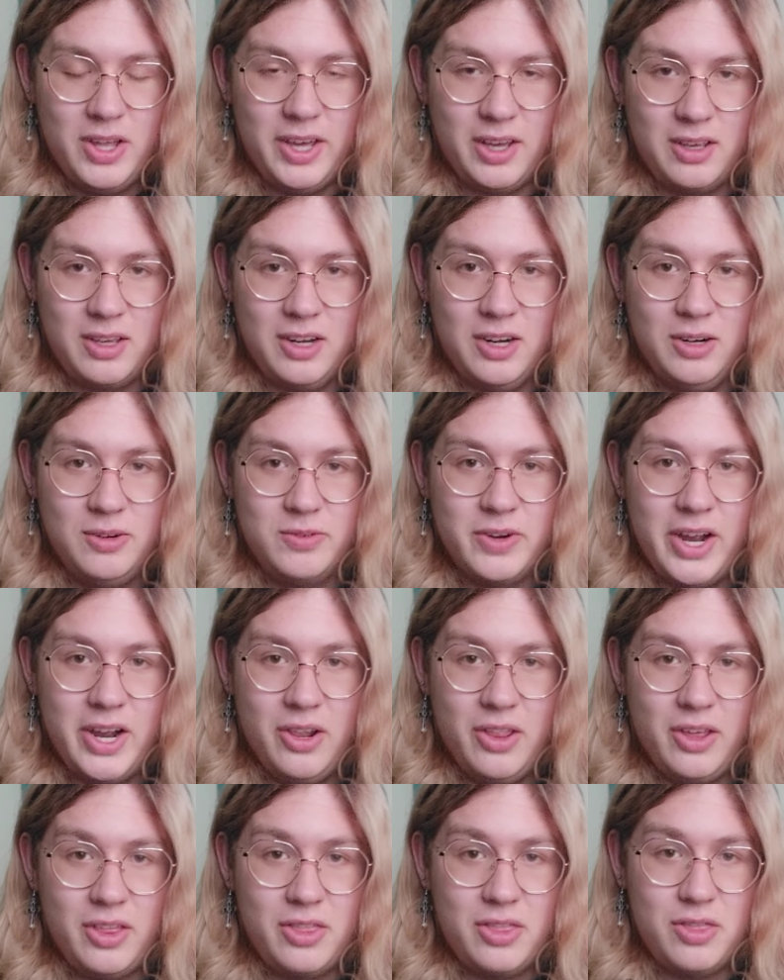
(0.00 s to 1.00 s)
like, write,
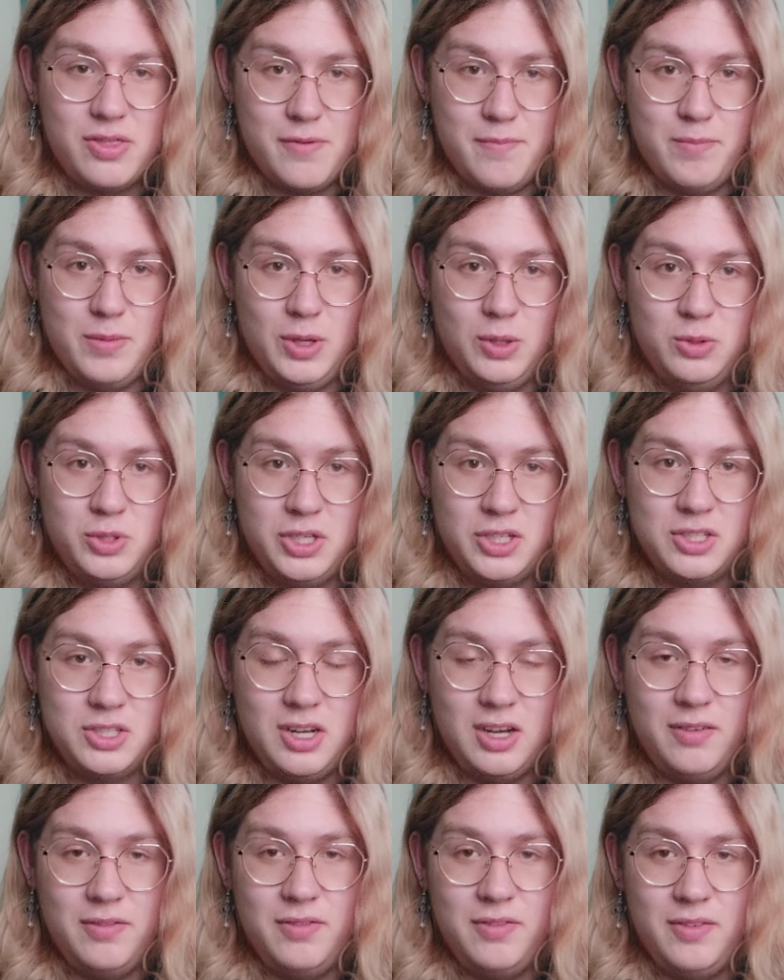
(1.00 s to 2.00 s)
like, the music
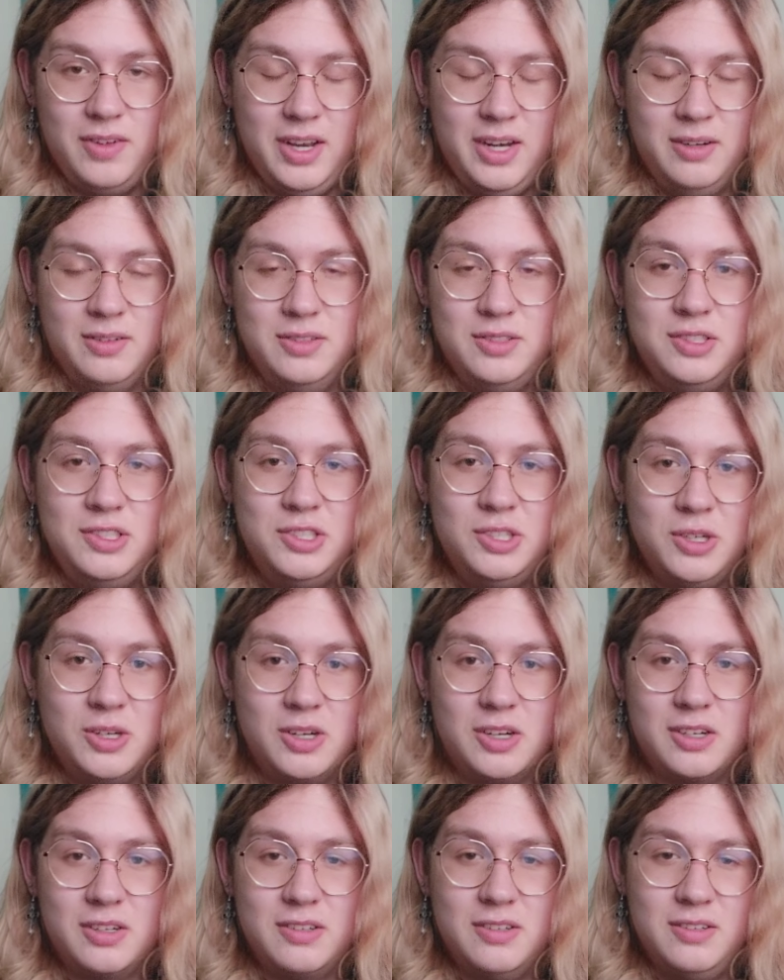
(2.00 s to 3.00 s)
stuff, and
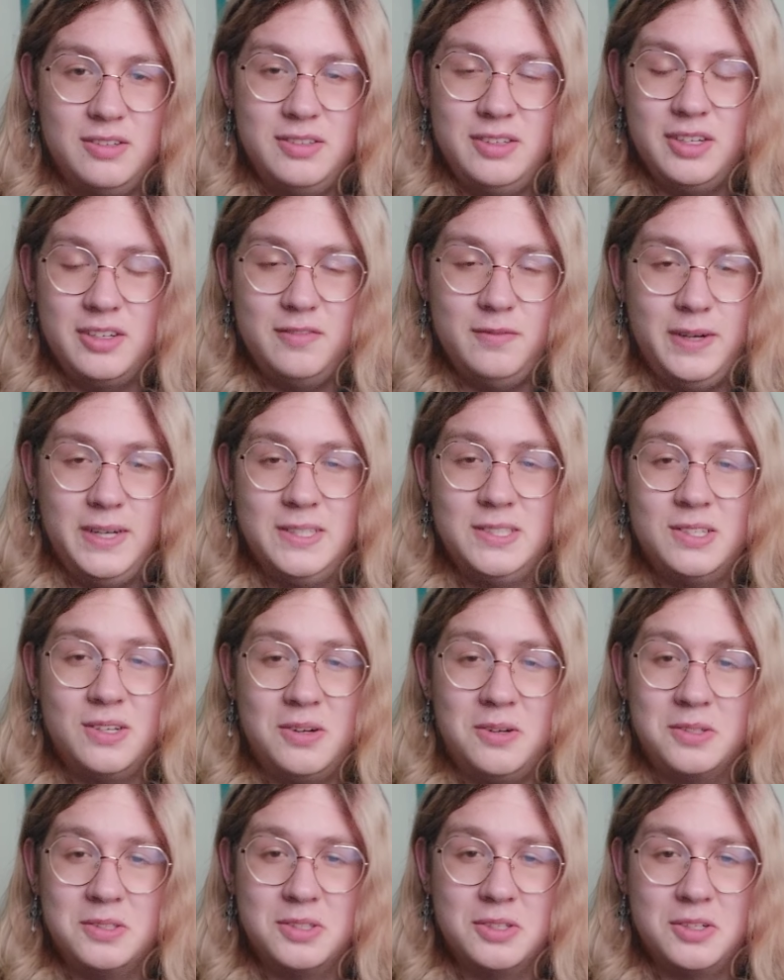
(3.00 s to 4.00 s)
sure, none of my
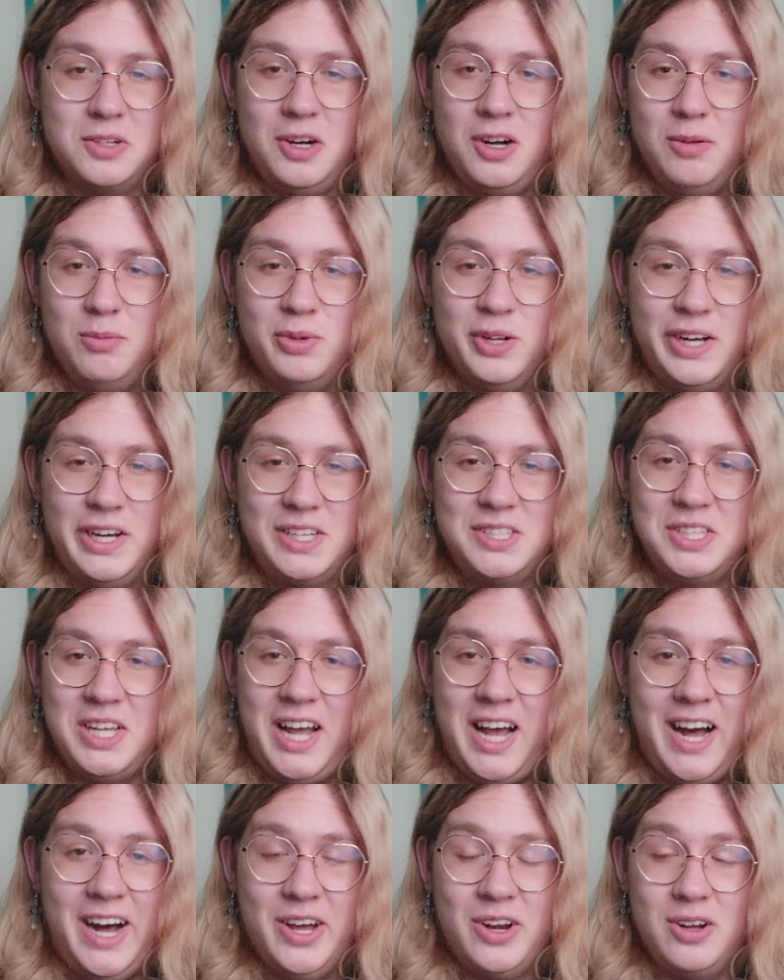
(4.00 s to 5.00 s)
songs are complex
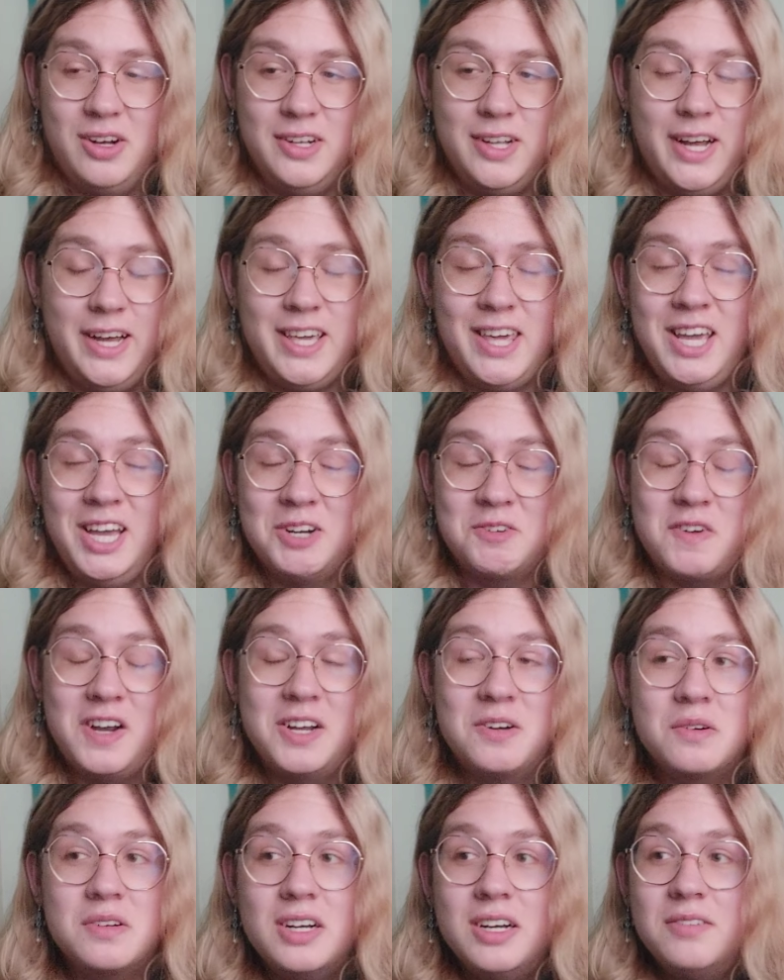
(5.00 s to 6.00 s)
at all. I can't
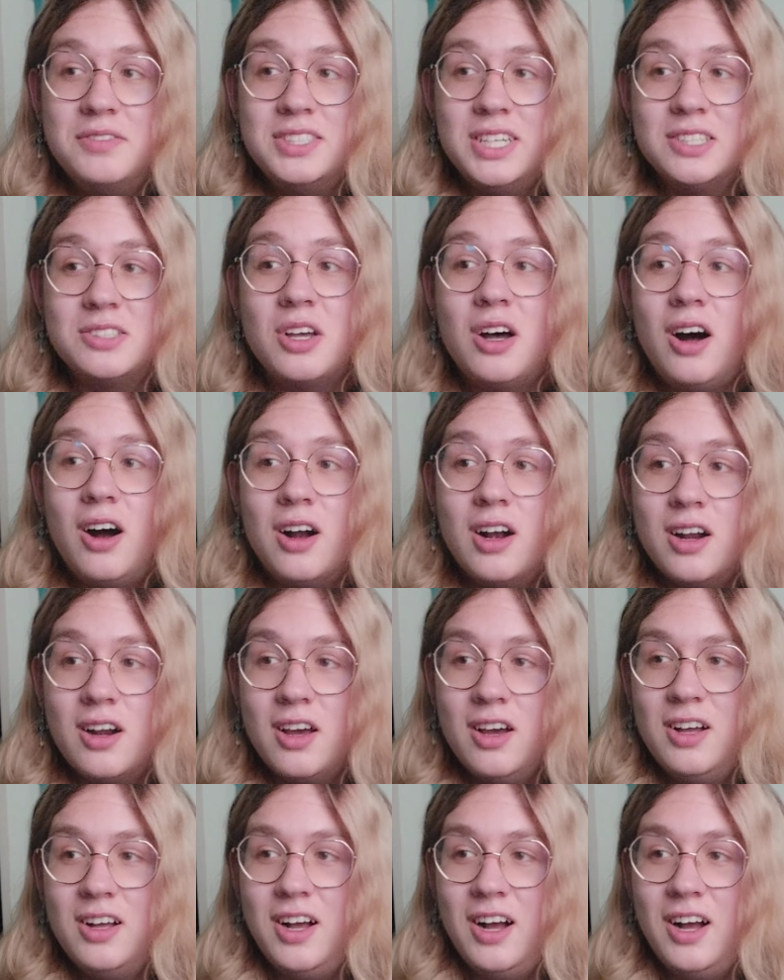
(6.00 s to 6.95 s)
write riffs. That's hard.